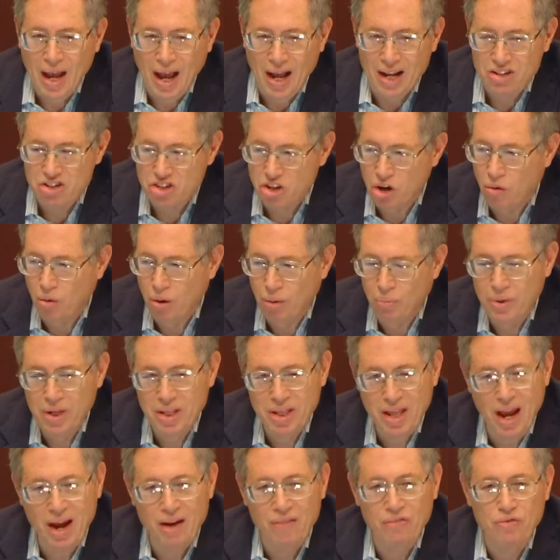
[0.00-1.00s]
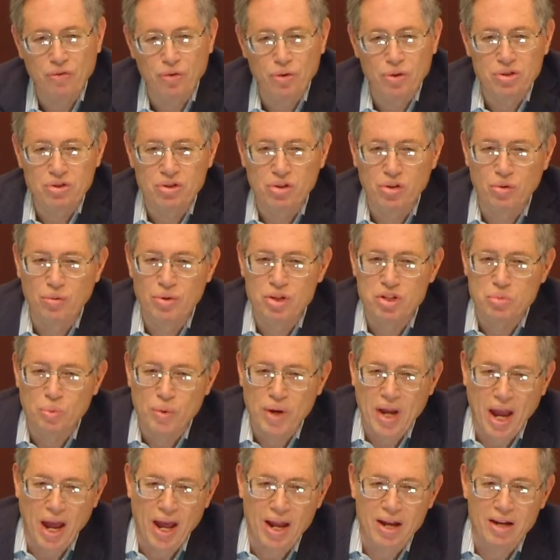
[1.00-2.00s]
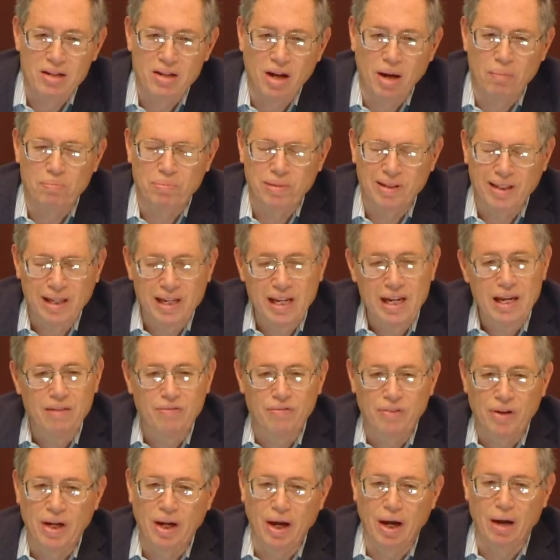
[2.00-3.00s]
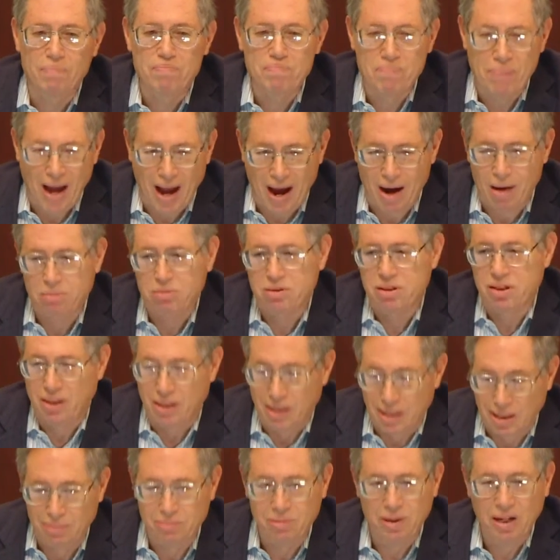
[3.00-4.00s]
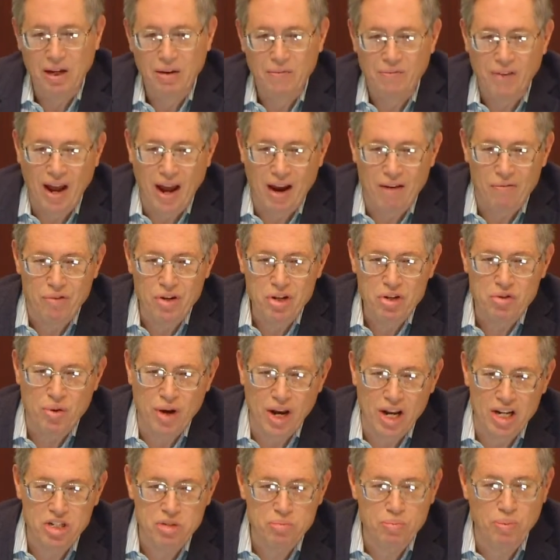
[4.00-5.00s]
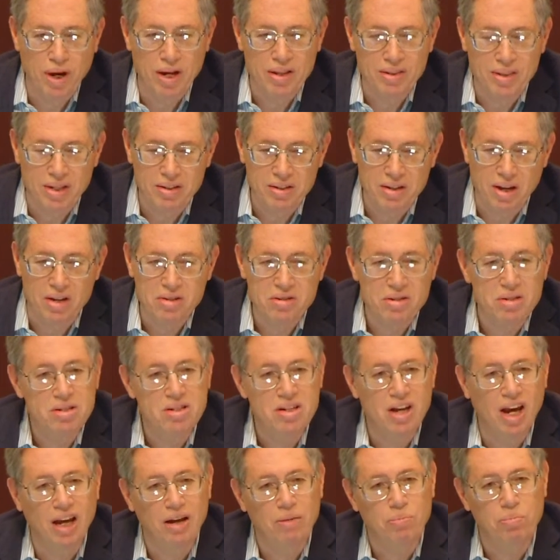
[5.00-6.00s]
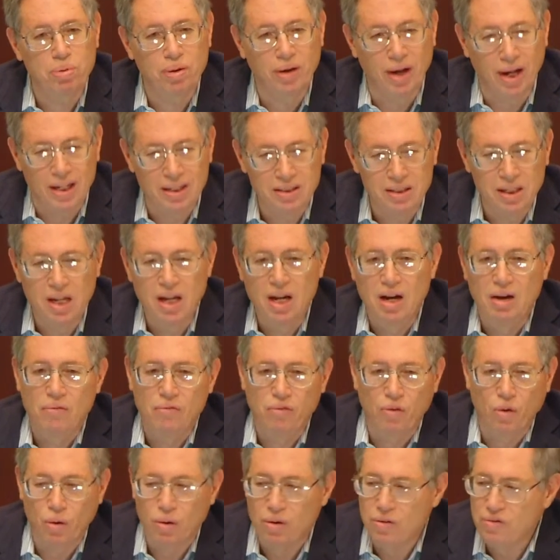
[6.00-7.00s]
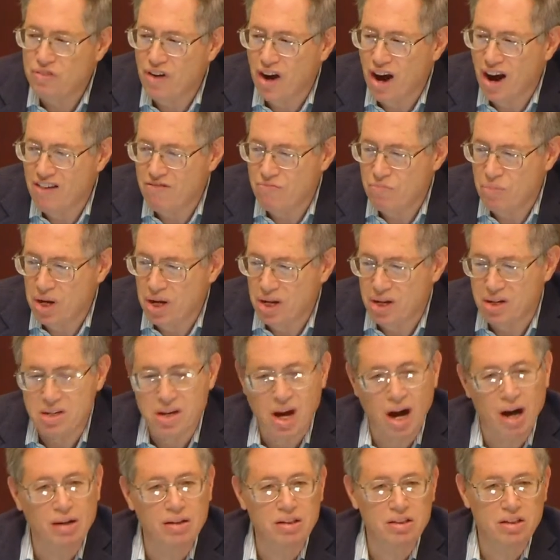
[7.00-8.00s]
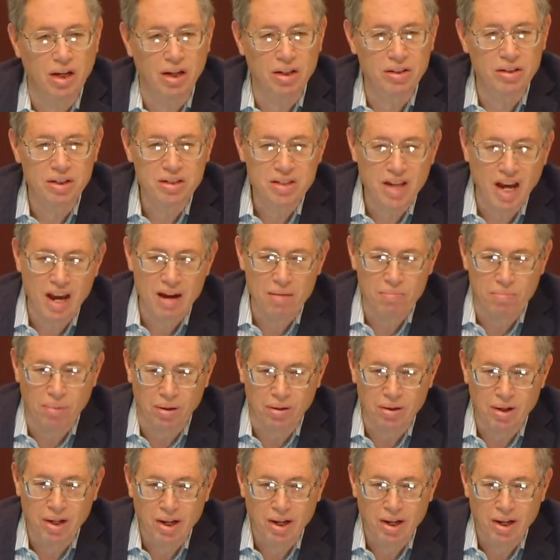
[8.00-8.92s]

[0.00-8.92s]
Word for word: And so what we therefore do is we end up leaving about, you know, for every transplant that doesn't take place, four or five million dollars on the table.